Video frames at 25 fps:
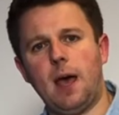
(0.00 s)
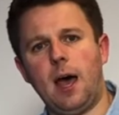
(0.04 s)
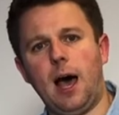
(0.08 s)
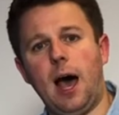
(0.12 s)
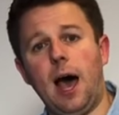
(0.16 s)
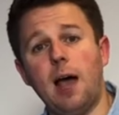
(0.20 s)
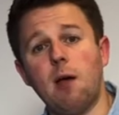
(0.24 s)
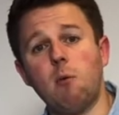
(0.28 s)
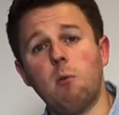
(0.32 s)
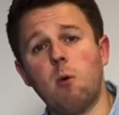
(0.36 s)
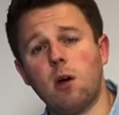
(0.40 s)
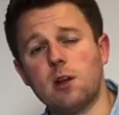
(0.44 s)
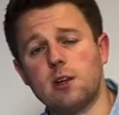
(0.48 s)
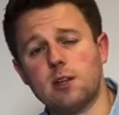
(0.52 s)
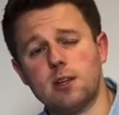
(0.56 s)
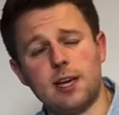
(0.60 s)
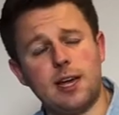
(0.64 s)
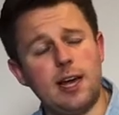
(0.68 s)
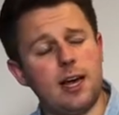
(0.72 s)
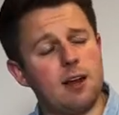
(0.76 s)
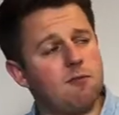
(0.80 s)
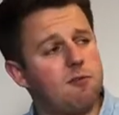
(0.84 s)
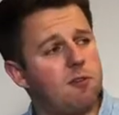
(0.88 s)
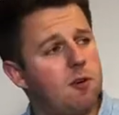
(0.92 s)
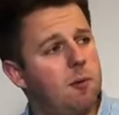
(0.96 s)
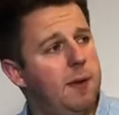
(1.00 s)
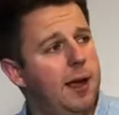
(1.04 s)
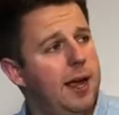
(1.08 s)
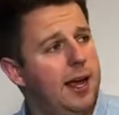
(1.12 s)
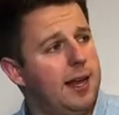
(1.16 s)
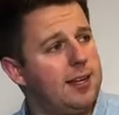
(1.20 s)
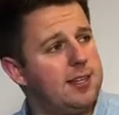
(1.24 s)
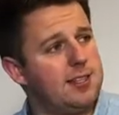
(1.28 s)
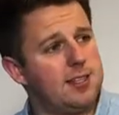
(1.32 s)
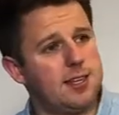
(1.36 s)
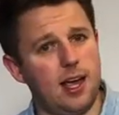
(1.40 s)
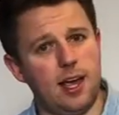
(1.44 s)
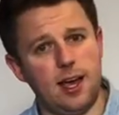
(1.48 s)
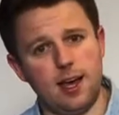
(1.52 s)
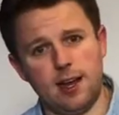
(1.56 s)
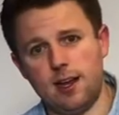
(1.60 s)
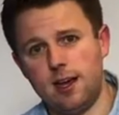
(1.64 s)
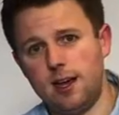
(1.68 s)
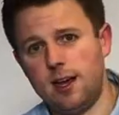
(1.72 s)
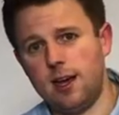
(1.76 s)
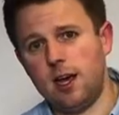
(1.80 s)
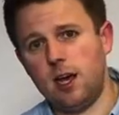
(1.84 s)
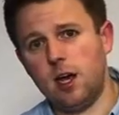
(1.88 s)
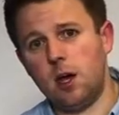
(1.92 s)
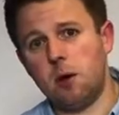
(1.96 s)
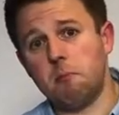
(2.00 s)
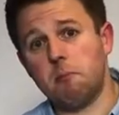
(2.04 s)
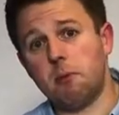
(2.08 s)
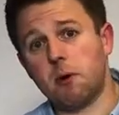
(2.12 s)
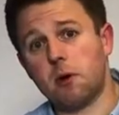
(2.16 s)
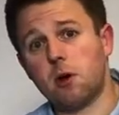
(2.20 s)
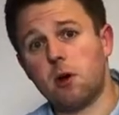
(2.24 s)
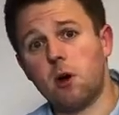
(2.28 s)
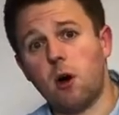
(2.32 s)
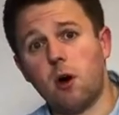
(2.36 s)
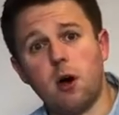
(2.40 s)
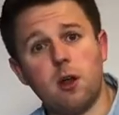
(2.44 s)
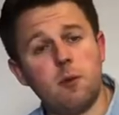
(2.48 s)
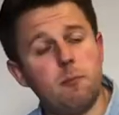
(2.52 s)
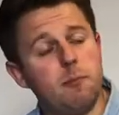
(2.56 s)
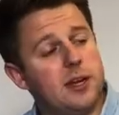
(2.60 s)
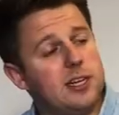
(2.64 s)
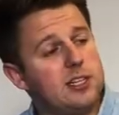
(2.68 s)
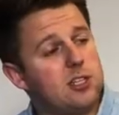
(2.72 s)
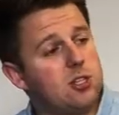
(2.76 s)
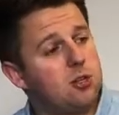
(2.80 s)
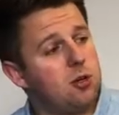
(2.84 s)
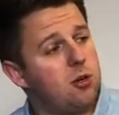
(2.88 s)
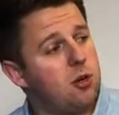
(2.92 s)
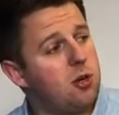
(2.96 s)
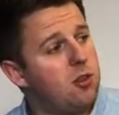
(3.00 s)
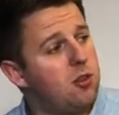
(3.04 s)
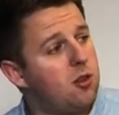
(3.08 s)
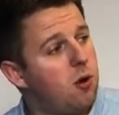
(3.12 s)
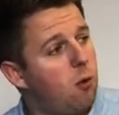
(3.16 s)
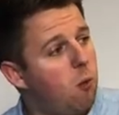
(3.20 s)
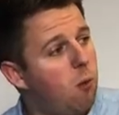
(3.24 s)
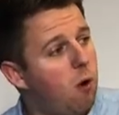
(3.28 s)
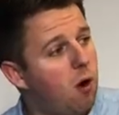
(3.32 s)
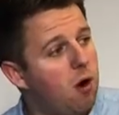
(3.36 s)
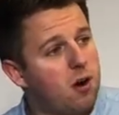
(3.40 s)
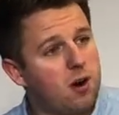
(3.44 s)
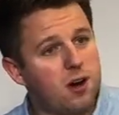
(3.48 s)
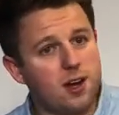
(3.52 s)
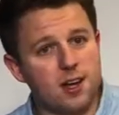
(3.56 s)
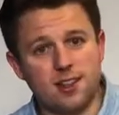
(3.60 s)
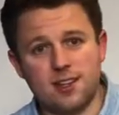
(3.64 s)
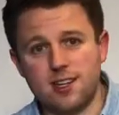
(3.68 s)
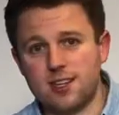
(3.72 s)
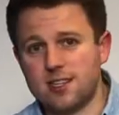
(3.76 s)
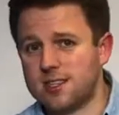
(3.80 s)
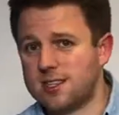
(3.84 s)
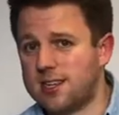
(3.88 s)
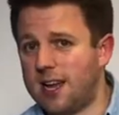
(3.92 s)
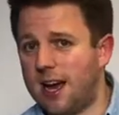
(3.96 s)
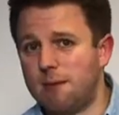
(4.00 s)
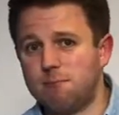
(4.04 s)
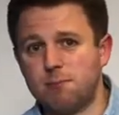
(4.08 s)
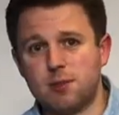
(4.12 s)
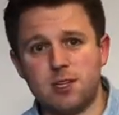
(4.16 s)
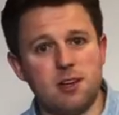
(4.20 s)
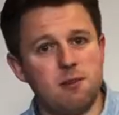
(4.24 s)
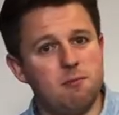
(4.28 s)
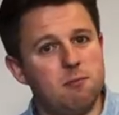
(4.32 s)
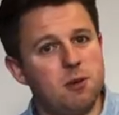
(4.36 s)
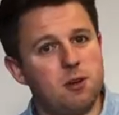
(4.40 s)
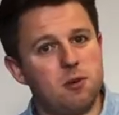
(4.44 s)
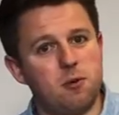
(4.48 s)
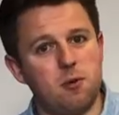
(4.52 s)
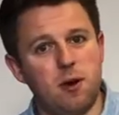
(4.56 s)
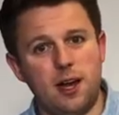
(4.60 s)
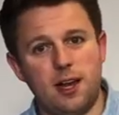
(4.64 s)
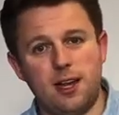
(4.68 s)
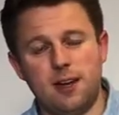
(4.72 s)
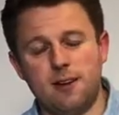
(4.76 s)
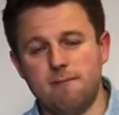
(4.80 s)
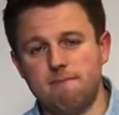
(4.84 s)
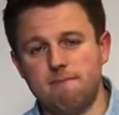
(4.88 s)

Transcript: I want to get from A to Z, but God be doing the work and the steps in between.